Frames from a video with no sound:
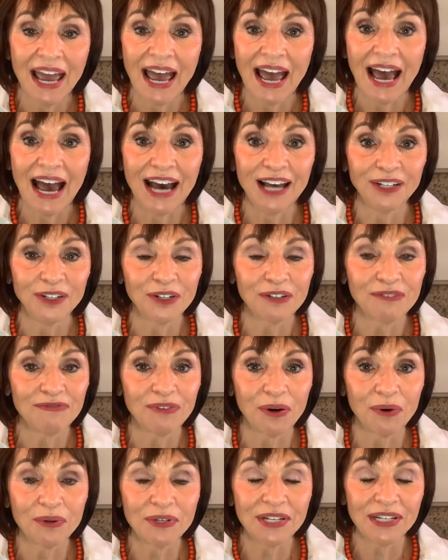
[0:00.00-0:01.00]
I look
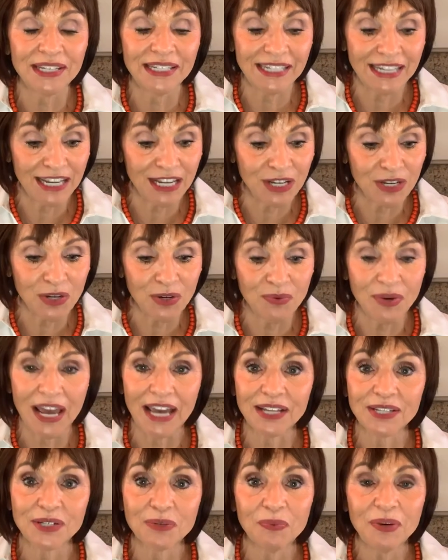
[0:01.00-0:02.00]
forward to seeing you
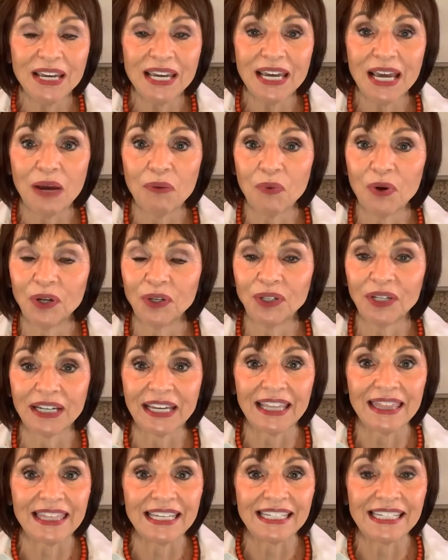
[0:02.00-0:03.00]
next week, and we'll look at
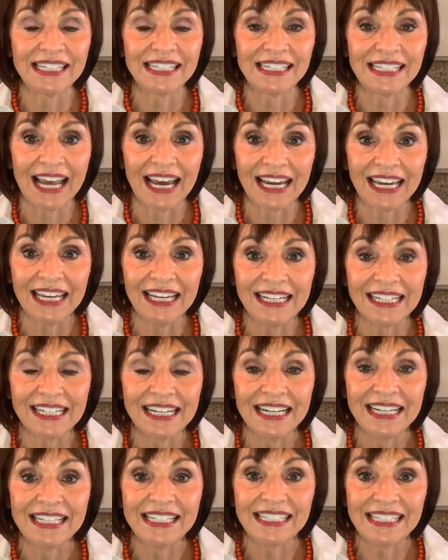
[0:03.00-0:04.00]
the second
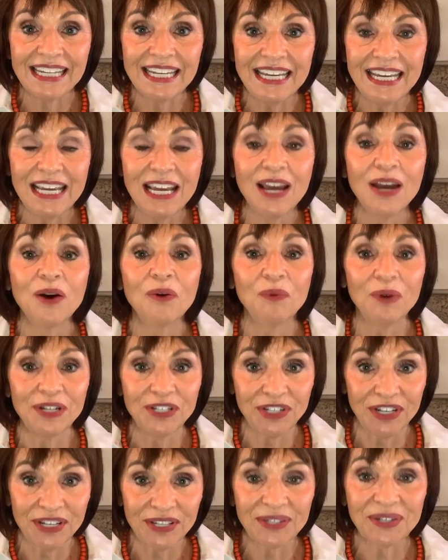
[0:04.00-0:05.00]
C, which
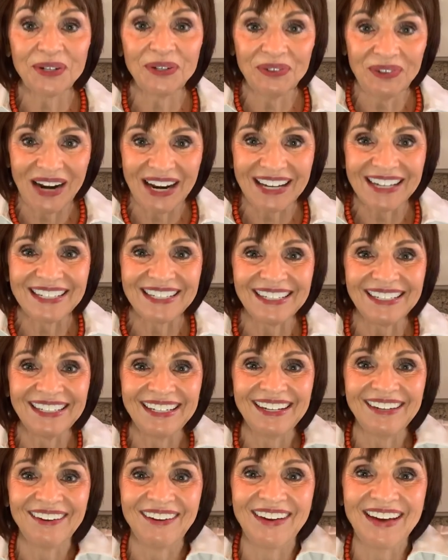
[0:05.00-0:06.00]
is correction.
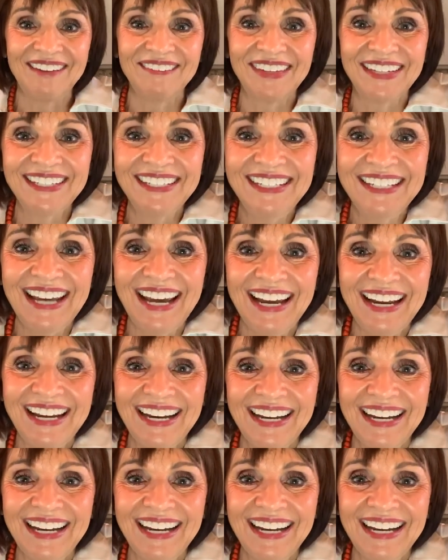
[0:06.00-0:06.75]
Y'all have a good day.